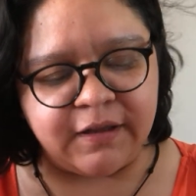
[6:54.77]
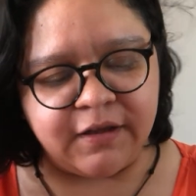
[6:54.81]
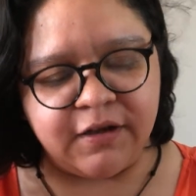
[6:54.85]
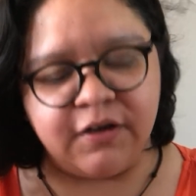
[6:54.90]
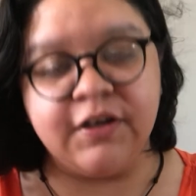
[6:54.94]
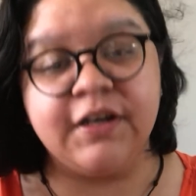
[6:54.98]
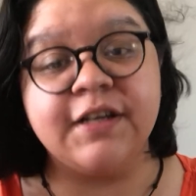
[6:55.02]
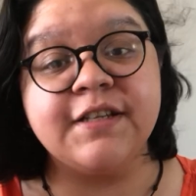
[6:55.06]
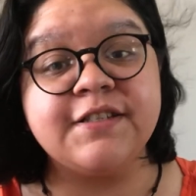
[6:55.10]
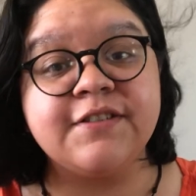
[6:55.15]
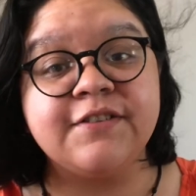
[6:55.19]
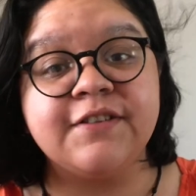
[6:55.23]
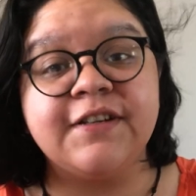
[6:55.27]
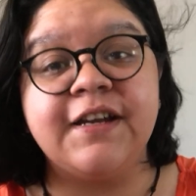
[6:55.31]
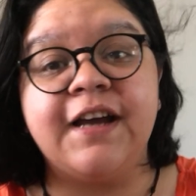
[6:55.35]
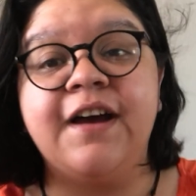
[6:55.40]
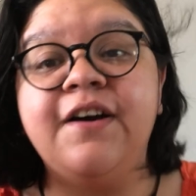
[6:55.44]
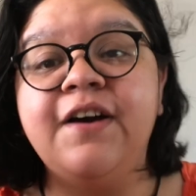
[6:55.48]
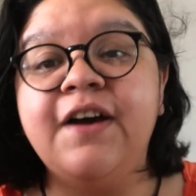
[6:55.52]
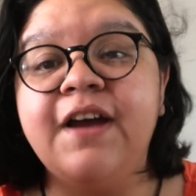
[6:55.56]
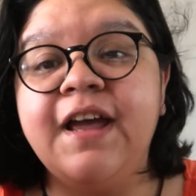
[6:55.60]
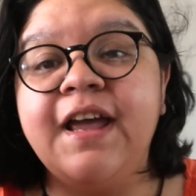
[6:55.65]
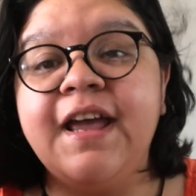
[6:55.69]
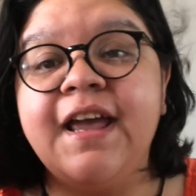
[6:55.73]
Okay, so
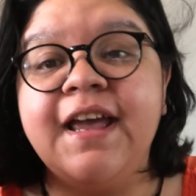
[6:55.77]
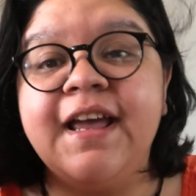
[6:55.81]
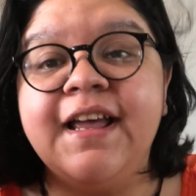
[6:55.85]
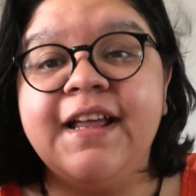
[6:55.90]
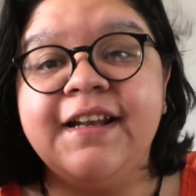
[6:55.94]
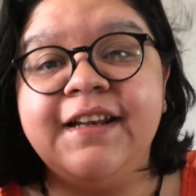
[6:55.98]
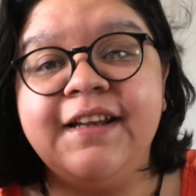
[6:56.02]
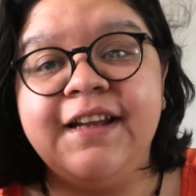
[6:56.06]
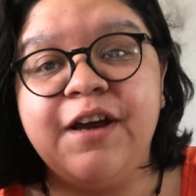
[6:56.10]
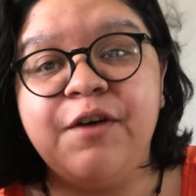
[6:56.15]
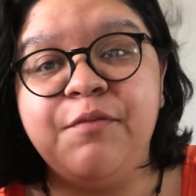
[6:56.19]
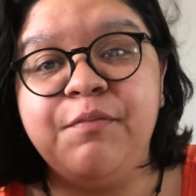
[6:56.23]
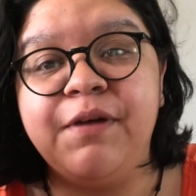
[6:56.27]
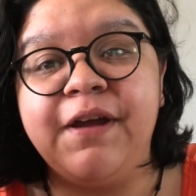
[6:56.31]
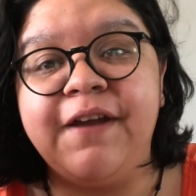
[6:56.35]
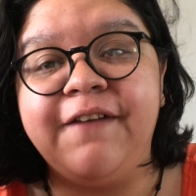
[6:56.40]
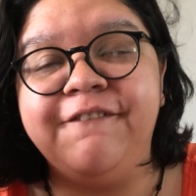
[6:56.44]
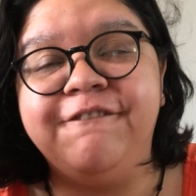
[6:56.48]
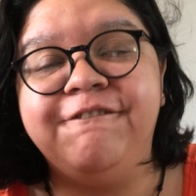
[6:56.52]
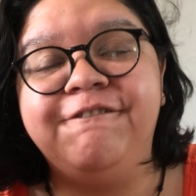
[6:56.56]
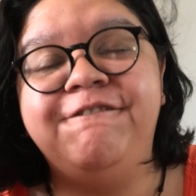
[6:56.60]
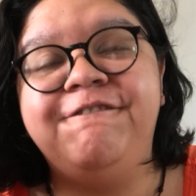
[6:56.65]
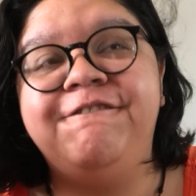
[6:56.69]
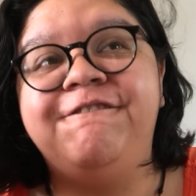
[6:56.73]
now my
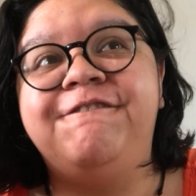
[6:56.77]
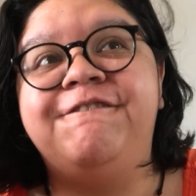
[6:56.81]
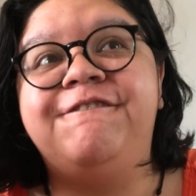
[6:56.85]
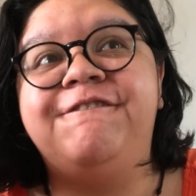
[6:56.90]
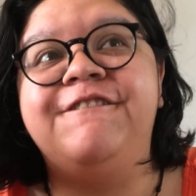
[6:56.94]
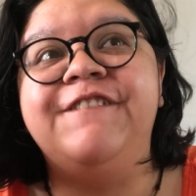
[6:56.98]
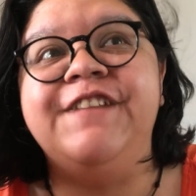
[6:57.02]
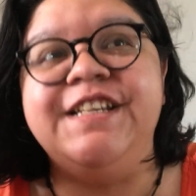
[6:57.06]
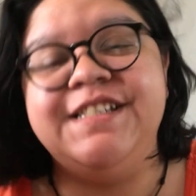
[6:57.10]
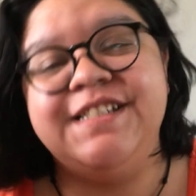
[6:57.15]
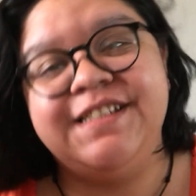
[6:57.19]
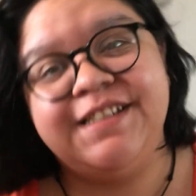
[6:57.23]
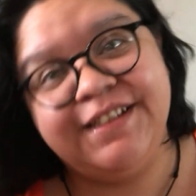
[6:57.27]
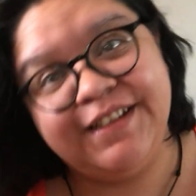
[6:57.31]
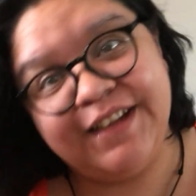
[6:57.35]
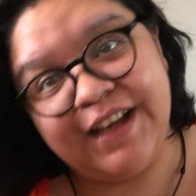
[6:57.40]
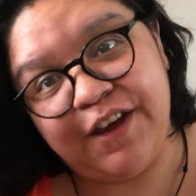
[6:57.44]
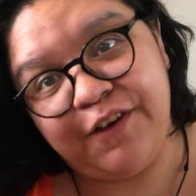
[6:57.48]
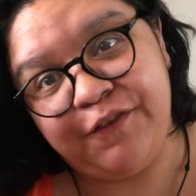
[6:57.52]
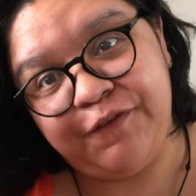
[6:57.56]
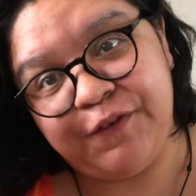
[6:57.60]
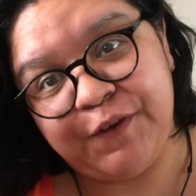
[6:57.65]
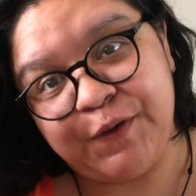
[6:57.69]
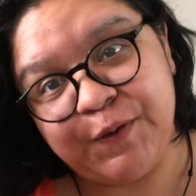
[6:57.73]
recent
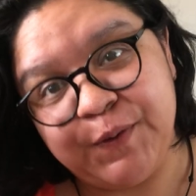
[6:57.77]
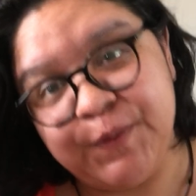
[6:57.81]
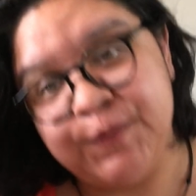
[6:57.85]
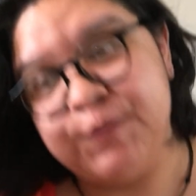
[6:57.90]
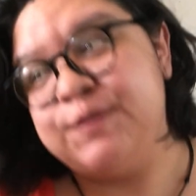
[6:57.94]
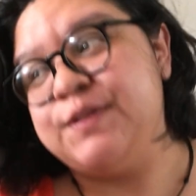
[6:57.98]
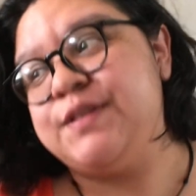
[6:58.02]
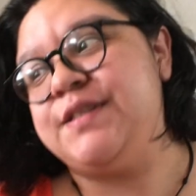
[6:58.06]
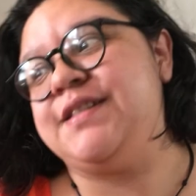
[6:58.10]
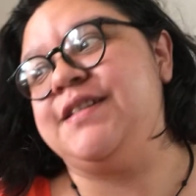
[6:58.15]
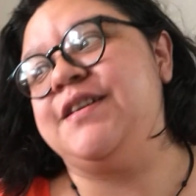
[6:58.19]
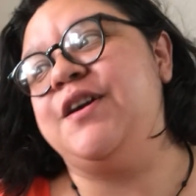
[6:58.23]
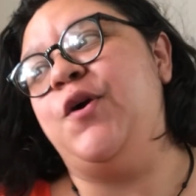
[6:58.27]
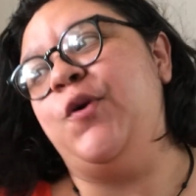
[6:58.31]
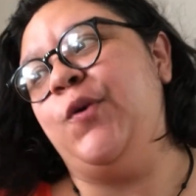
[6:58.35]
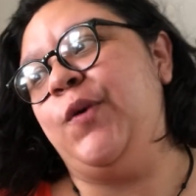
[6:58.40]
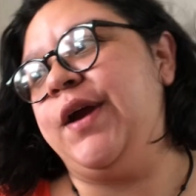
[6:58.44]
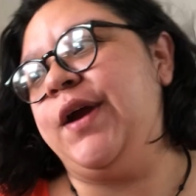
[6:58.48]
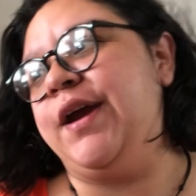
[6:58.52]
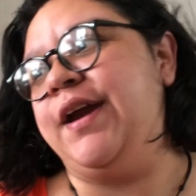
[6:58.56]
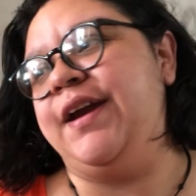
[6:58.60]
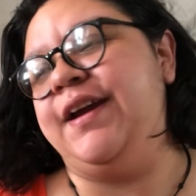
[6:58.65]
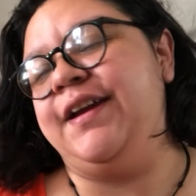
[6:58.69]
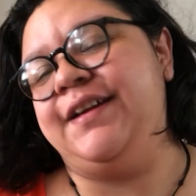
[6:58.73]
FOs.
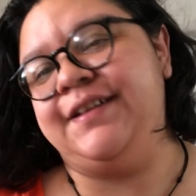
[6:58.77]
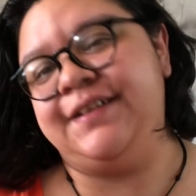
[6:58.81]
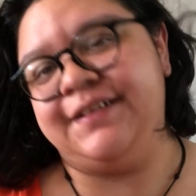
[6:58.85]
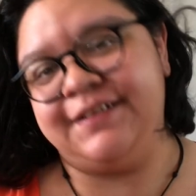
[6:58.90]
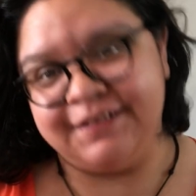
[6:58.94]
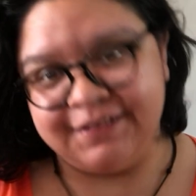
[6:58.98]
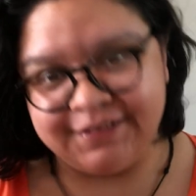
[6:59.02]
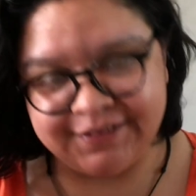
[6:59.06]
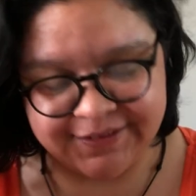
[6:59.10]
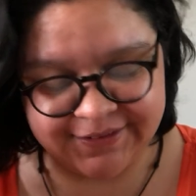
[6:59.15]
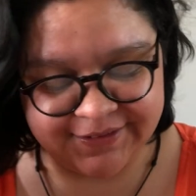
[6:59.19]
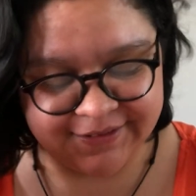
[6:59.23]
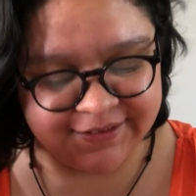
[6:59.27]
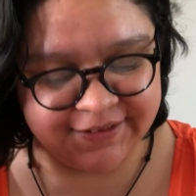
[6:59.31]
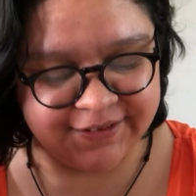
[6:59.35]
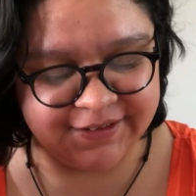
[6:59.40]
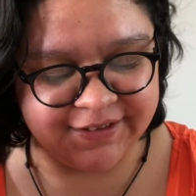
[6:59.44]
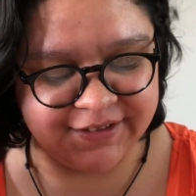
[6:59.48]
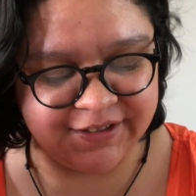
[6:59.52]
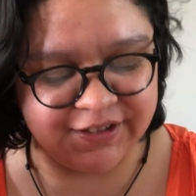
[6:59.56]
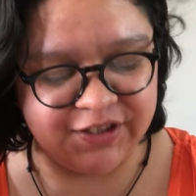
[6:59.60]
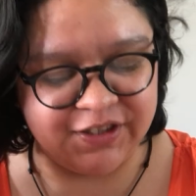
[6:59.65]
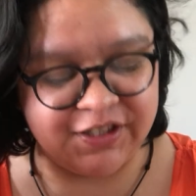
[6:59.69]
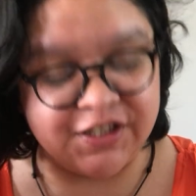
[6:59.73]
Okay,
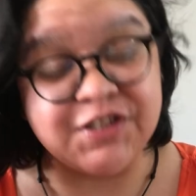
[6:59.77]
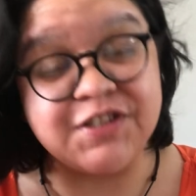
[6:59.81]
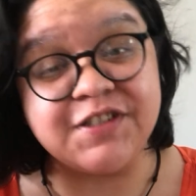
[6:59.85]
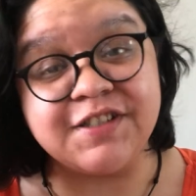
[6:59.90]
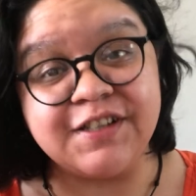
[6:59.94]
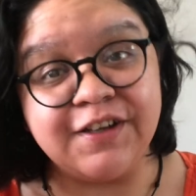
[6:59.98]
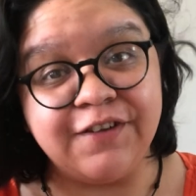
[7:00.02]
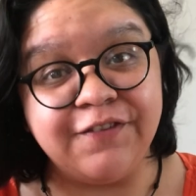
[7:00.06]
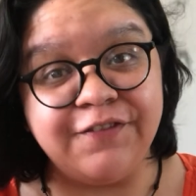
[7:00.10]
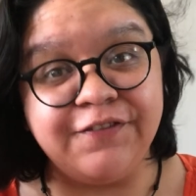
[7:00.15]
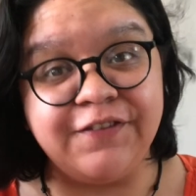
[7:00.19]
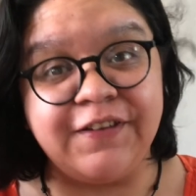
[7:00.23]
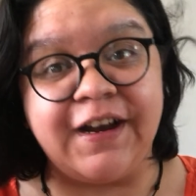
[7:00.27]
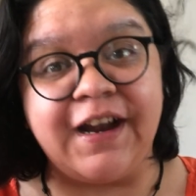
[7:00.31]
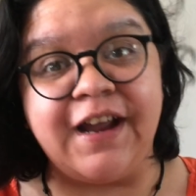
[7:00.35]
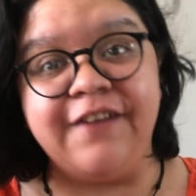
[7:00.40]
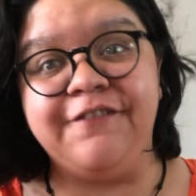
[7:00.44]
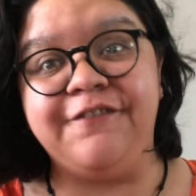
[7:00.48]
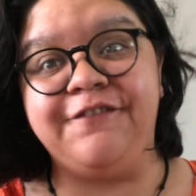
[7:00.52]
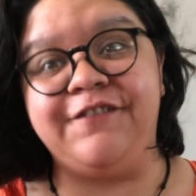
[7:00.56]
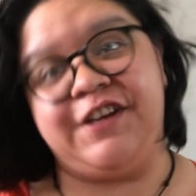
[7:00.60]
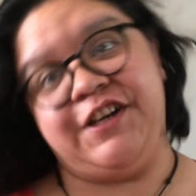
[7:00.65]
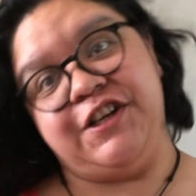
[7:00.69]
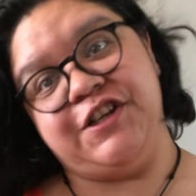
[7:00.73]
the stuff that I
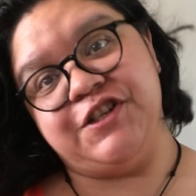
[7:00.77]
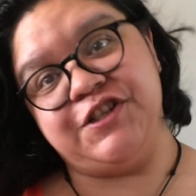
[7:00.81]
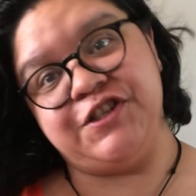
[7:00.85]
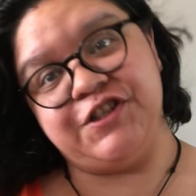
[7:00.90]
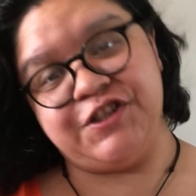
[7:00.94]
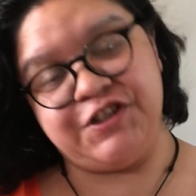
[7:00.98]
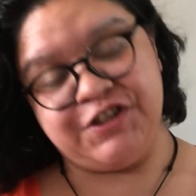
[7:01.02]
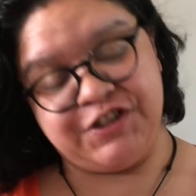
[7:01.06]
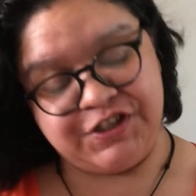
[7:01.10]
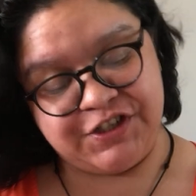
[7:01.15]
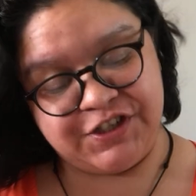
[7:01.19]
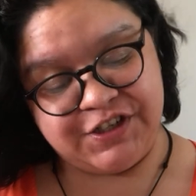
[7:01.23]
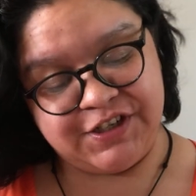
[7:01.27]
finished.